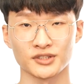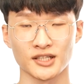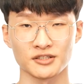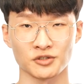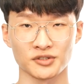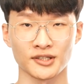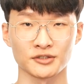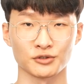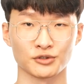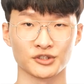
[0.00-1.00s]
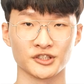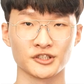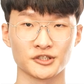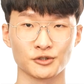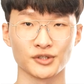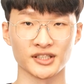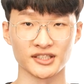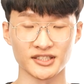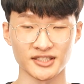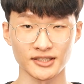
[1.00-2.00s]
the maintainer checks the
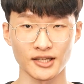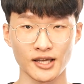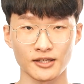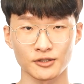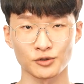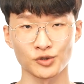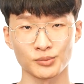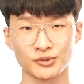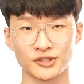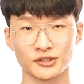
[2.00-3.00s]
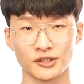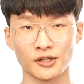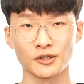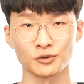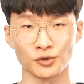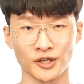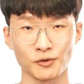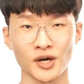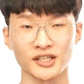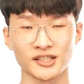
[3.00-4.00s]
Storybook to see if the UI
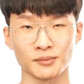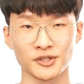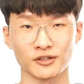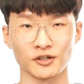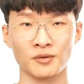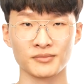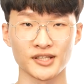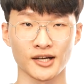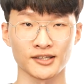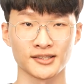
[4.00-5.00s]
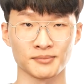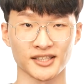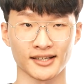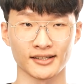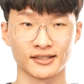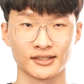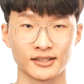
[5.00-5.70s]
component is being drawn normally.